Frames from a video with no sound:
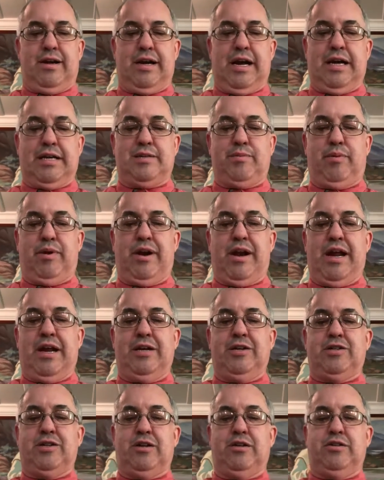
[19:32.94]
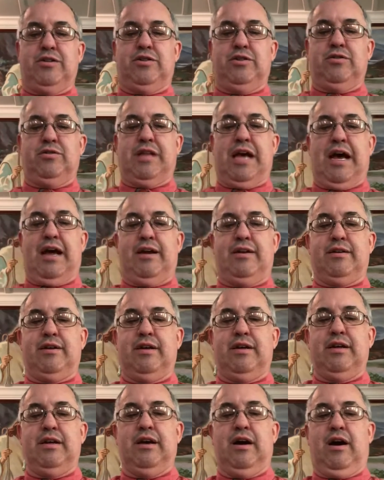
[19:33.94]
uh, explanation to
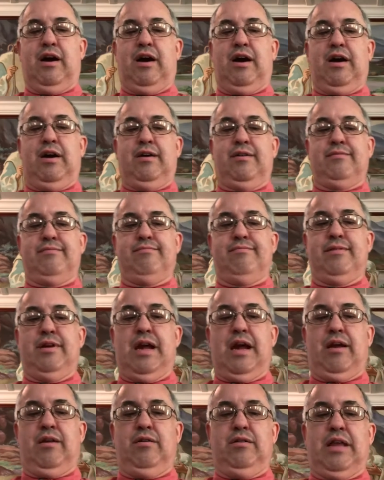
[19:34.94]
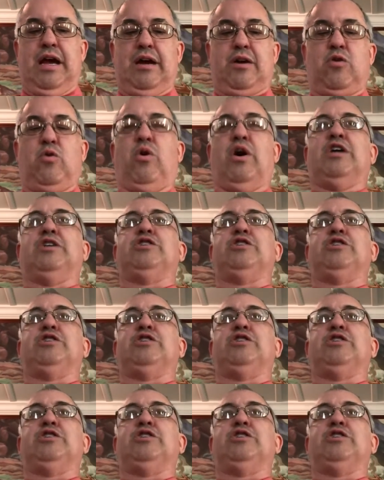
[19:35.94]
that uh, that